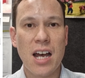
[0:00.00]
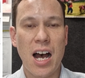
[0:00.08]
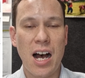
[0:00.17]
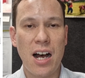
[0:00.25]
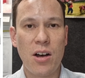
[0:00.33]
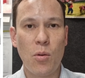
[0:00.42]

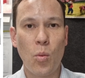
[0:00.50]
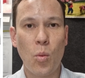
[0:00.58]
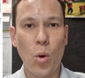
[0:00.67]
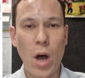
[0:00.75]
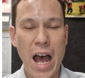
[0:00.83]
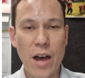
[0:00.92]

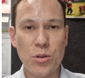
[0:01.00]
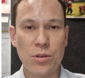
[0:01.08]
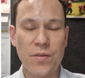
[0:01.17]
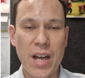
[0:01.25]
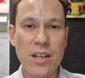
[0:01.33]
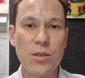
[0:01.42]
how to
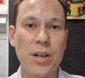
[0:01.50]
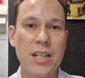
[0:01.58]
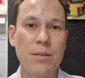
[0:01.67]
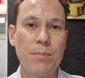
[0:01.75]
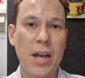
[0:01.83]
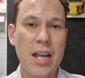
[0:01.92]
evaluate
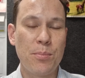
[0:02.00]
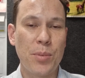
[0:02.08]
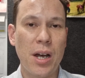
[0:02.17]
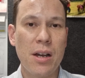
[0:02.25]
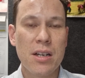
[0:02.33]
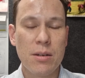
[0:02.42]
the
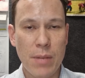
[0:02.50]
paper.